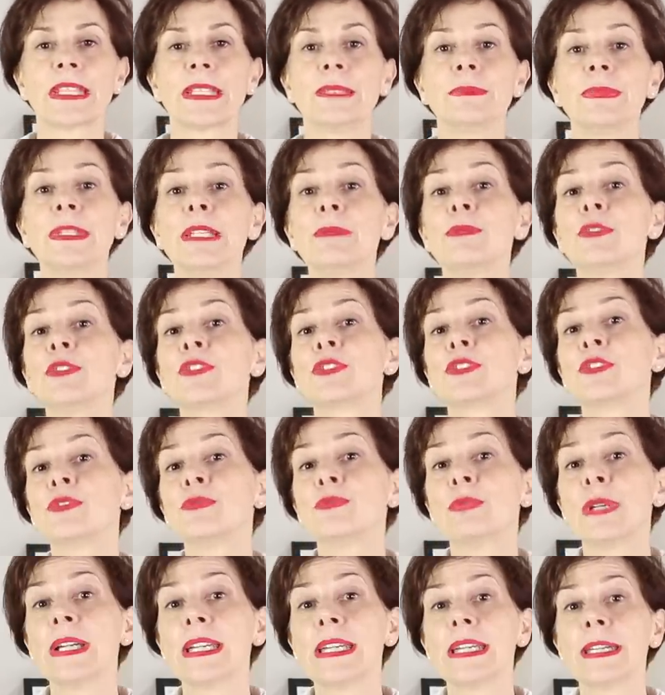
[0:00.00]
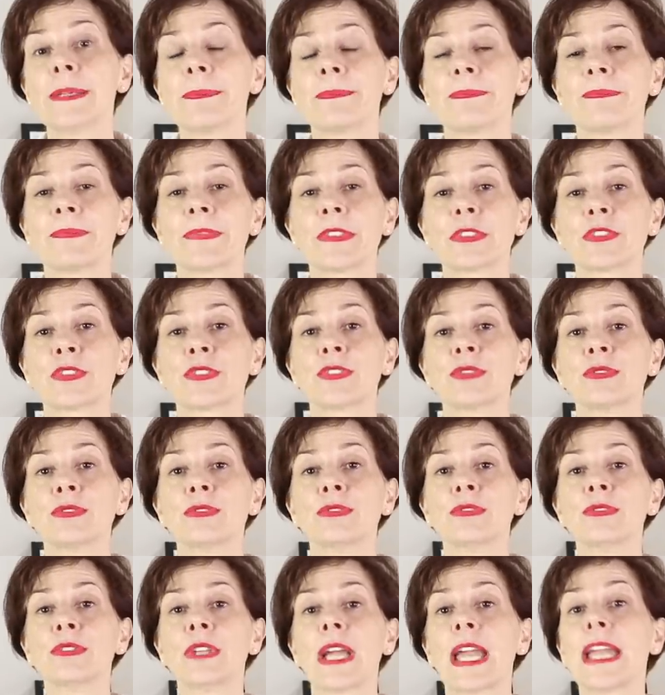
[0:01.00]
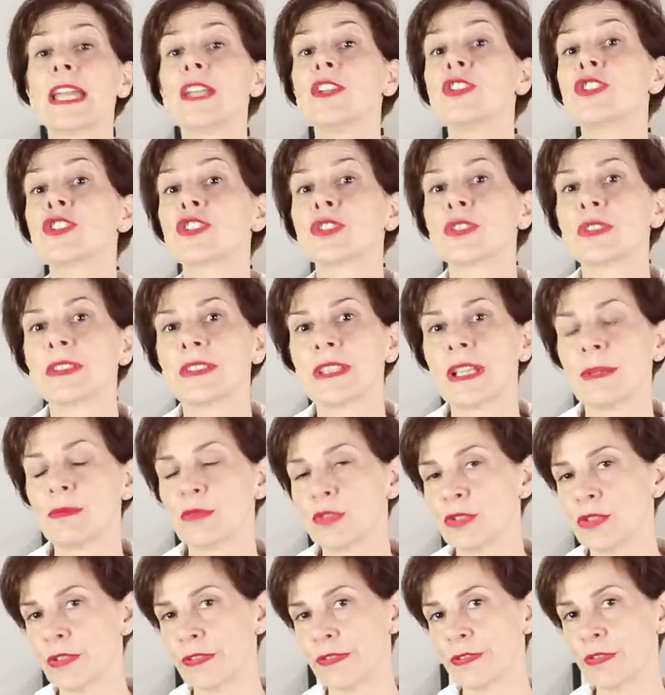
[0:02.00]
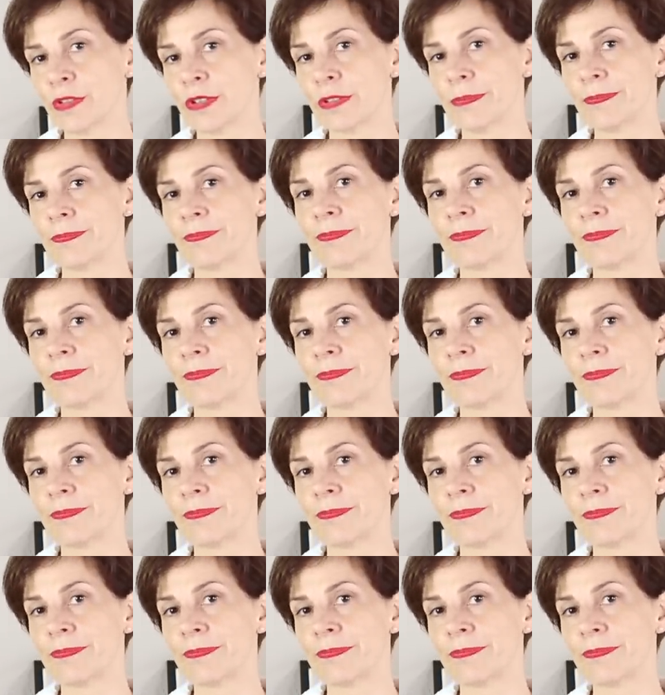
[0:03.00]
be able to wear to enjoy them to the full.